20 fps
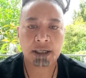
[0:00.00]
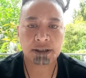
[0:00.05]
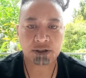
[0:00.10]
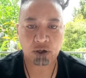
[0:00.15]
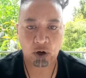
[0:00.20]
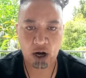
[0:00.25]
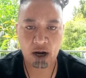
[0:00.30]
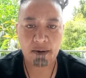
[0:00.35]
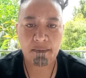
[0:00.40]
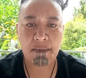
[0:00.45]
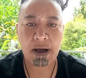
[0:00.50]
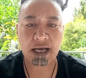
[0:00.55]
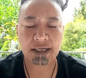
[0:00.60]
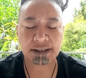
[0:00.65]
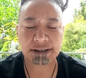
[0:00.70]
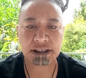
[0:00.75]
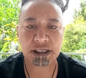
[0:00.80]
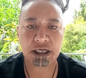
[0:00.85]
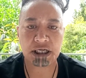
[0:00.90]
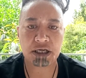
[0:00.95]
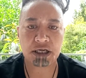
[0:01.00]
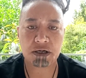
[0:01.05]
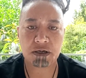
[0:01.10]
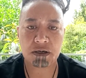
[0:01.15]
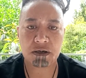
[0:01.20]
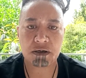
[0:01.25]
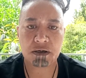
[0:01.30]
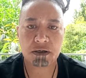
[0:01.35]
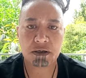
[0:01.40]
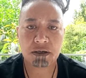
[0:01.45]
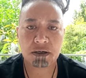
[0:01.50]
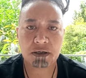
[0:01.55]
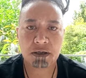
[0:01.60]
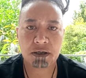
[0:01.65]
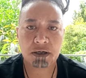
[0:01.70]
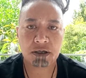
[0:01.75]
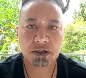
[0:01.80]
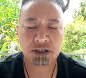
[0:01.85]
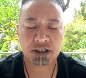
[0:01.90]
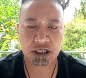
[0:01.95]
So I am asking you
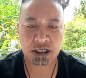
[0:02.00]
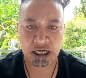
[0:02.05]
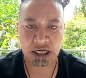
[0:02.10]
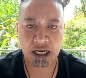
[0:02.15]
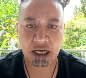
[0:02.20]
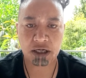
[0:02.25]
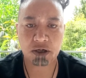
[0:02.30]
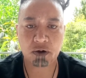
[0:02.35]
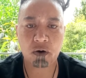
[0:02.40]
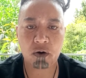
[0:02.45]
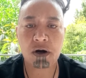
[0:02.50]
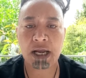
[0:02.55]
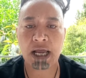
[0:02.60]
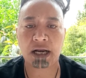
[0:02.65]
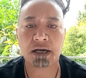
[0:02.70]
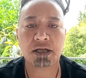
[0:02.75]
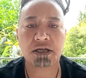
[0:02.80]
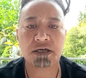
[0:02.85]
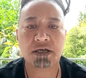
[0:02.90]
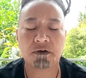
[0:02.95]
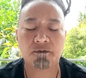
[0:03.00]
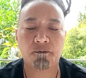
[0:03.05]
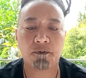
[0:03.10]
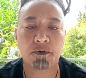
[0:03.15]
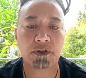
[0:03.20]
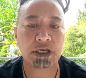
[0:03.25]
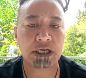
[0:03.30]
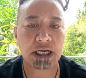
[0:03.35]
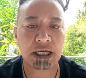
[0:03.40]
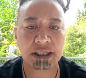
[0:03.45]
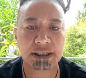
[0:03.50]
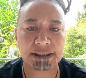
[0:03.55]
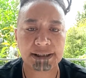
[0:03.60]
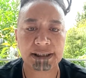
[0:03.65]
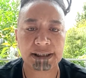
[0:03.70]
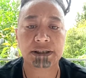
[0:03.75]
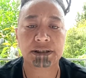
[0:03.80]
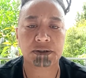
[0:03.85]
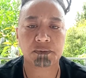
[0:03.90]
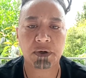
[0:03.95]
to clear your calendar for the next
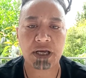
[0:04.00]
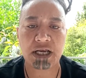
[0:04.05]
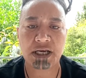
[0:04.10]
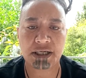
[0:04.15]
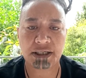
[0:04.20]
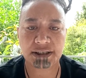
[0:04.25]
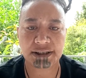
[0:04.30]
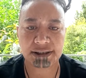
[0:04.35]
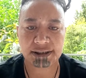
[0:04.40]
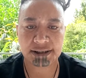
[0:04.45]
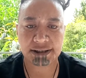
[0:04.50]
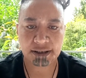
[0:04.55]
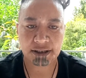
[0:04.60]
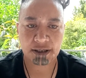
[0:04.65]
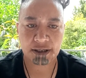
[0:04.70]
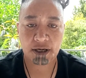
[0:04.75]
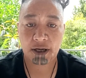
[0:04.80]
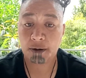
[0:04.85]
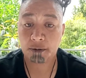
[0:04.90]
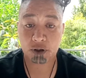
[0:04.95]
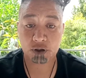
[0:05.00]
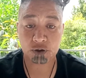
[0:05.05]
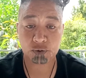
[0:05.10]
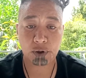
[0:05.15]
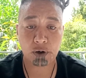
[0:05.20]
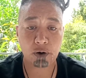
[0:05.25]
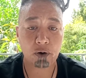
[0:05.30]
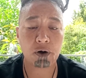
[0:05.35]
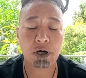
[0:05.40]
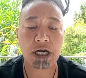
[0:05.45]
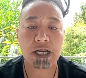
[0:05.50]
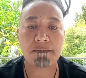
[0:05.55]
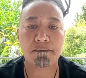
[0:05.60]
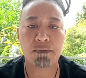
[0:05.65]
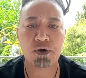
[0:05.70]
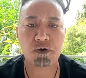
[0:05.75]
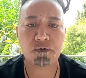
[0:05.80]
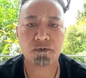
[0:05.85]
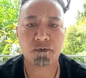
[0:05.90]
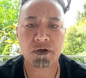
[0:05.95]
6 weeks, because we're already
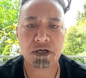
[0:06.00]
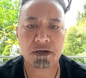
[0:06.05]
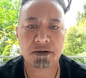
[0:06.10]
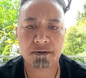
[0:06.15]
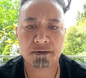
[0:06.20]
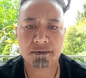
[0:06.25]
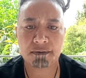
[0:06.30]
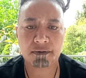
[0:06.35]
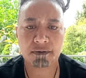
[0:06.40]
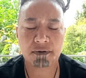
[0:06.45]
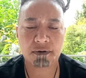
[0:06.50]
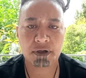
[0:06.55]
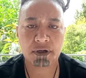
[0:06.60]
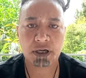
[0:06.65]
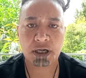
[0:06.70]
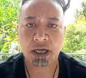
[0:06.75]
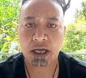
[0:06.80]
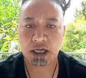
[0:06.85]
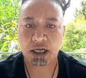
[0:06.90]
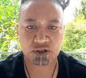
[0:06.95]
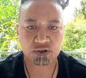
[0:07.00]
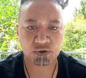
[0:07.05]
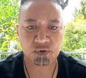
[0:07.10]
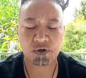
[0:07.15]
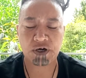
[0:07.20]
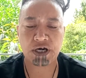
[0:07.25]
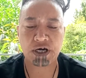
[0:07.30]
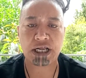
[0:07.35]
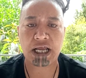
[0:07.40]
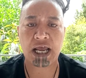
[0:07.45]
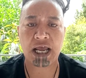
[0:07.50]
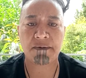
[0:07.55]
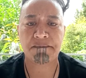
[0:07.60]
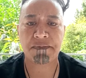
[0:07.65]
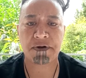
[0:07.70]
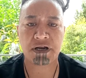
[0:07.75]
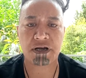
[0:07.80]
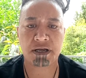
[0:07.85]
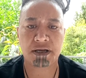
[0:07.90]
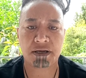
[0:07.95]
moving. It's already
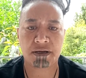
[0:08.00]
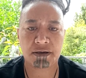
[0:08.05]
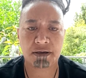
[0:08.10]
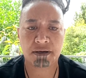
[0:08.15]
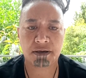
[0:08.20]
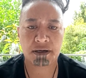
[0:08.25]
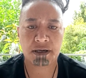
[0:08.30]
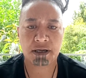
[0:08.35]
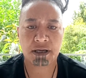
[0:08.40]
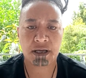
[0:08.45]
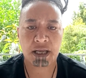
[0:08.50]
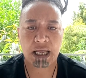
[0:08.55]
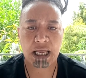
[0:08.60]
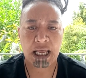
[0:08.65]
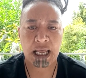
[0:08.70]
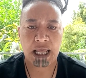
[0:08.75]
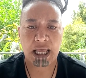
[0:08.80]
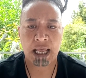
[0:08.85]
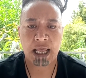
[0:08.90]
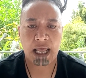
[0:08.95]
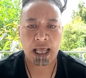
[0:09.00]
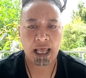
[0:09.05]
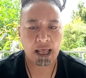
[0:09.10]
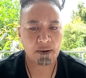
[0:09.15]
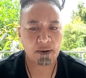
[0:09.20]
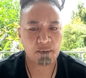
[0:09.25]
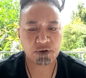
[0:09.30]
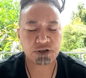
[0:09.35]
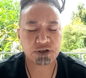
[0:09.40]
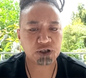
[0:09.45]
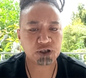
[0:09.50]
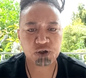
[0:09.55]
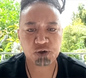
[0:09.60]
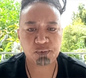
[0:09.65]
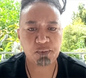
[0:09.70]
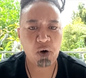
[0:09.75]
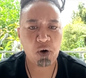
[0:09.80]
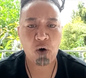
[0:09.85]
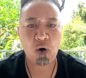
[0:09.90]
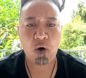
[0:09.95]
happening. And with the
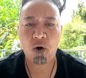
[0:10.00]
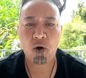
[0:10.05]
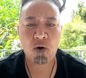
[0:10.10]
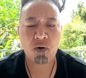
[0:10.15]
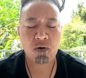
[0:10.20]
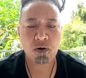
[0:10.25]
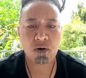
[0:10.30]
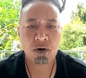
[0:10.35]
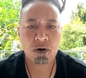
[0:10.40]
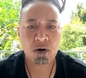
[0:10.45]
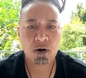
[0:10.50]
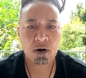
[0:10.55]
small,